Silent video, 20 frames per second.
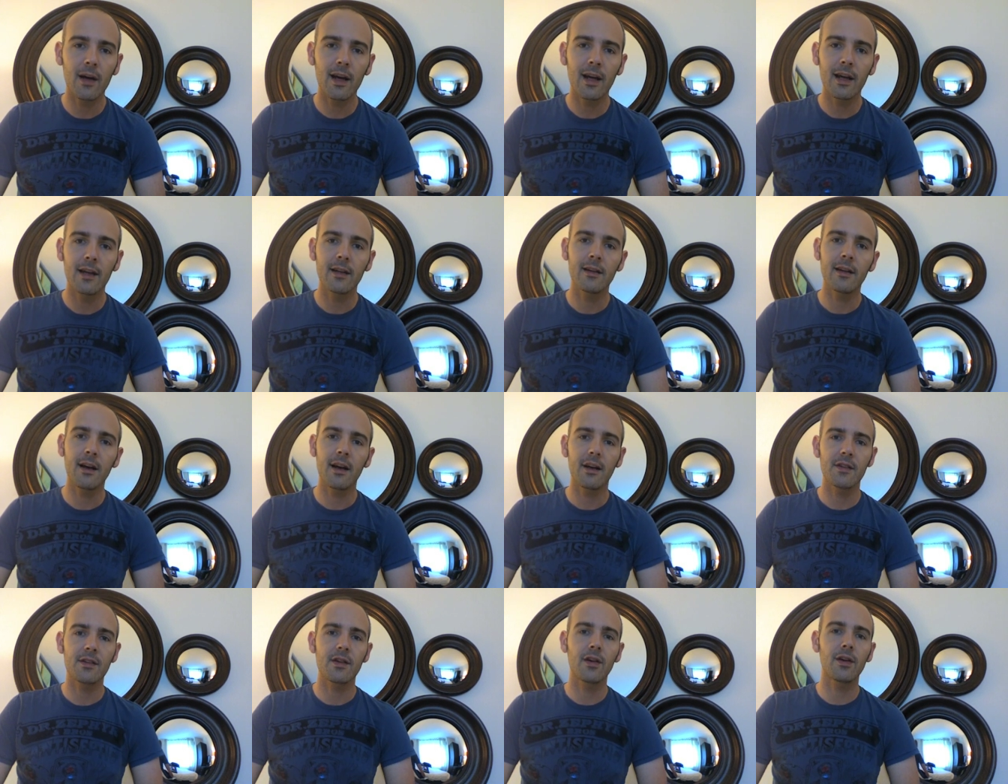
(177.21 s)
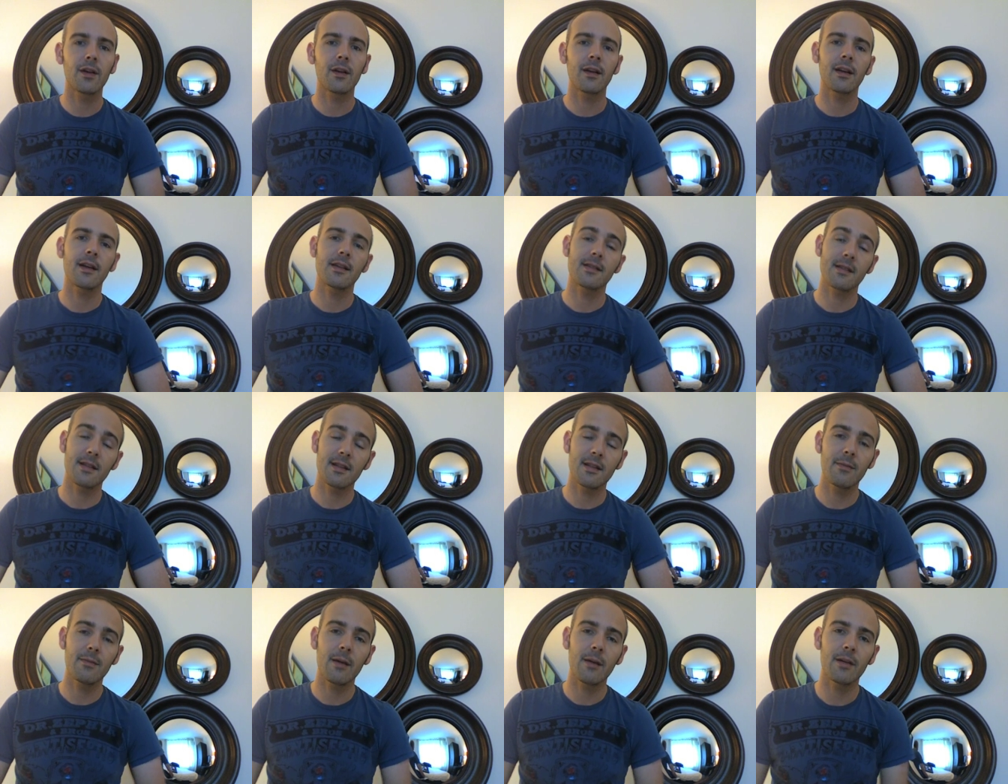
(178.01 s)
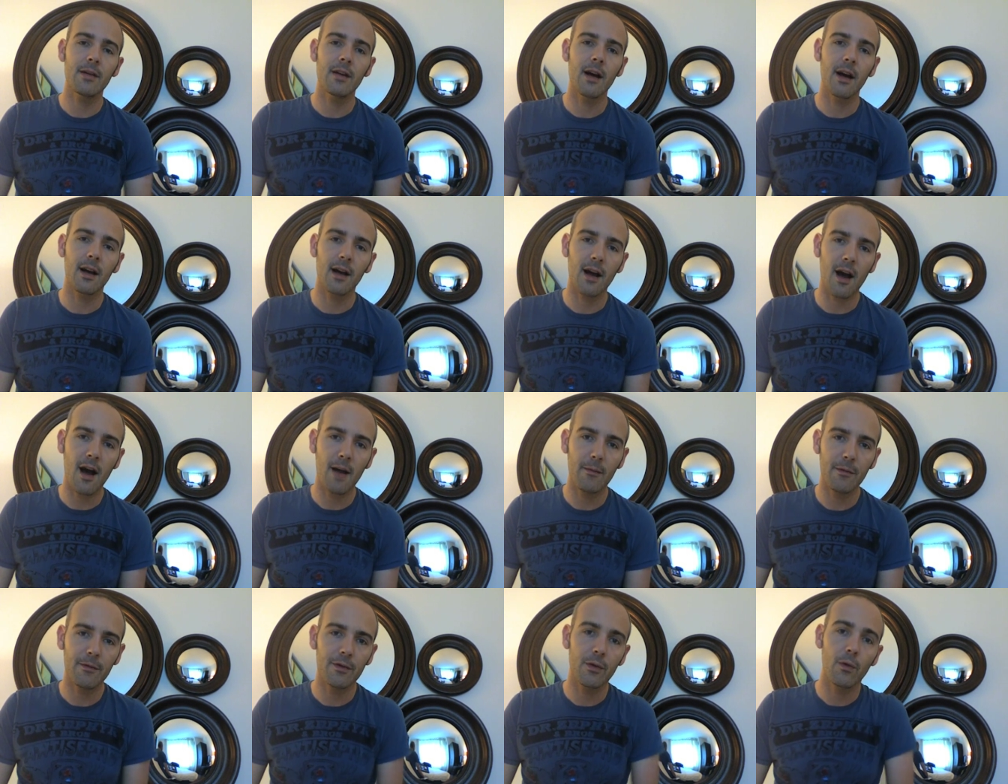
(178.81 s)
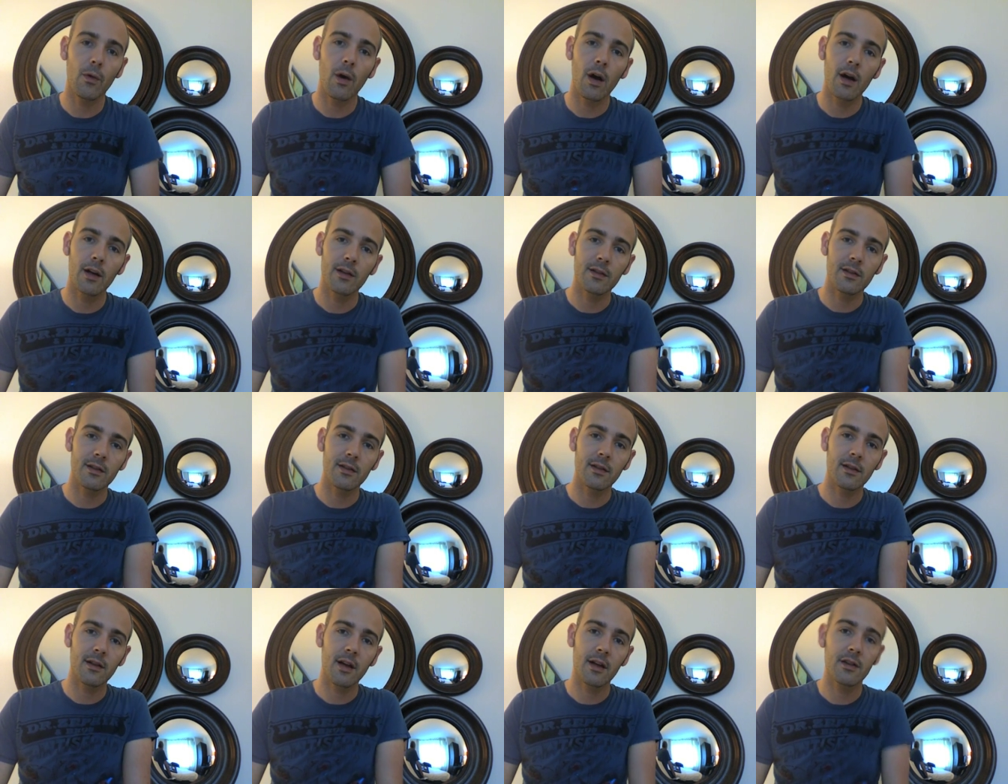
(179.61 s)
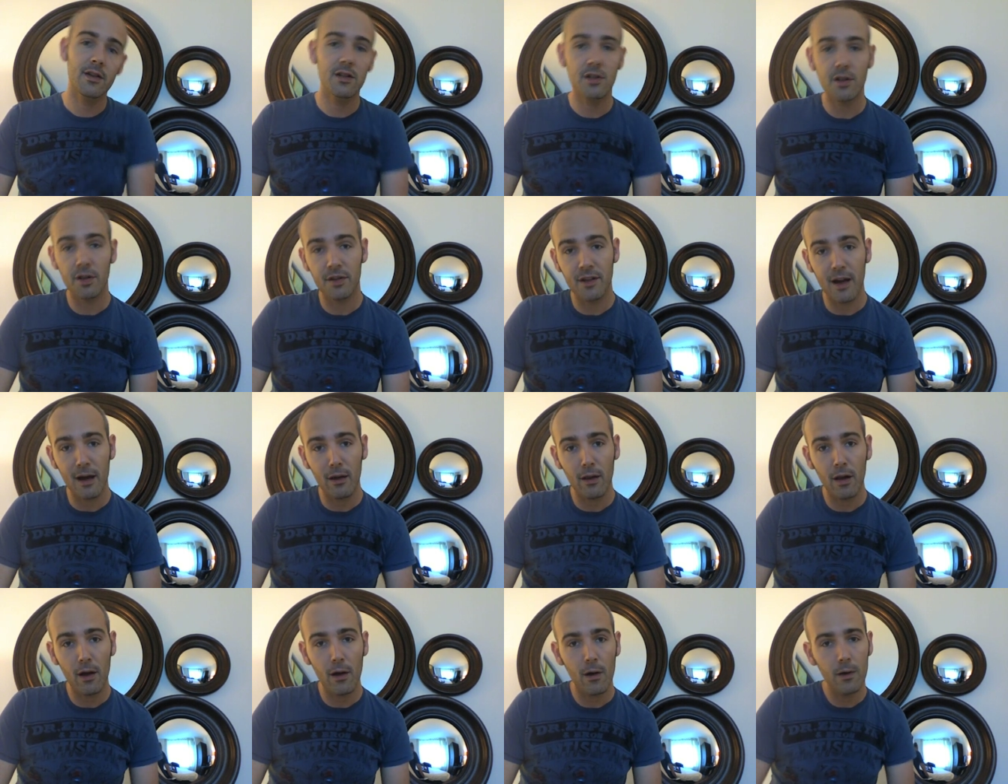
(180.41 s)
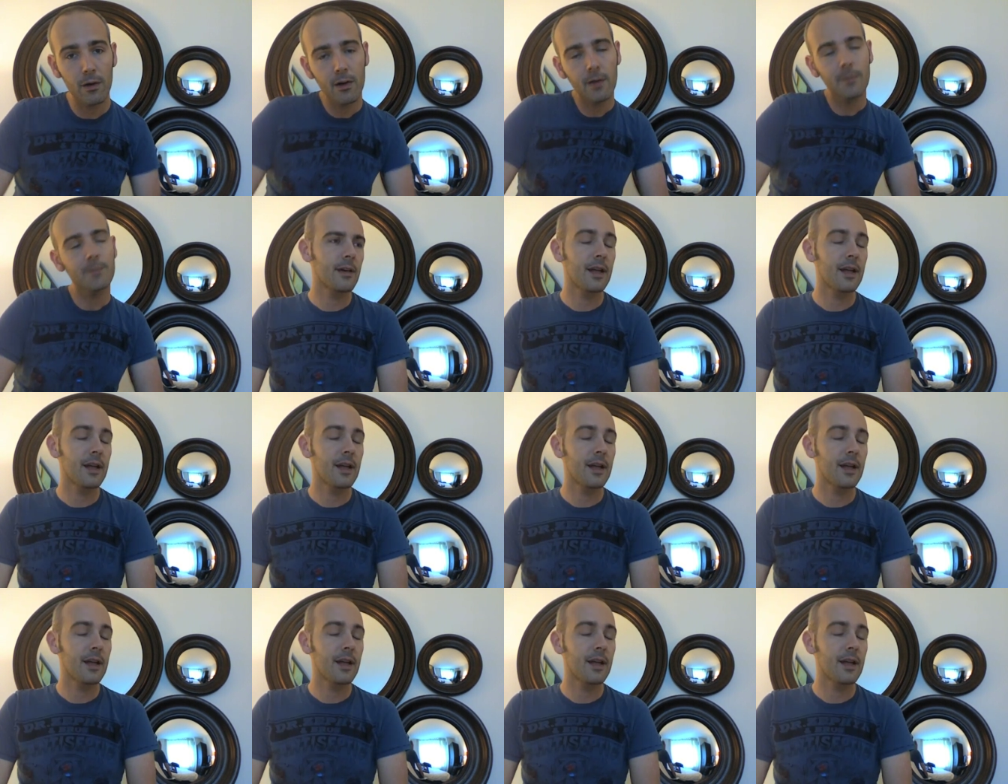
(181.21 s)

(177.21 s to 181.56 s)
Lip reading: and it's currently at cdbaby.com if you want a digital download.